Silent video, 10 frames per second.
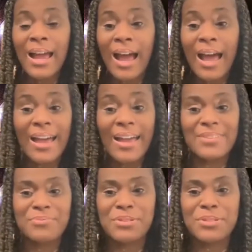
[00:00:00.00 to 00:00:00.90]

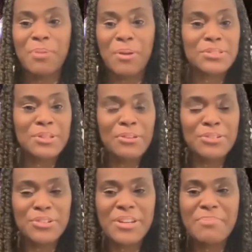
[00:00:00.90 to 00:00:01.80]
I was supposed to go to
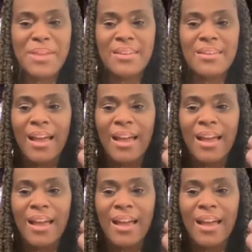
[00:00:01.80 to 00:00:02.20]
treatment.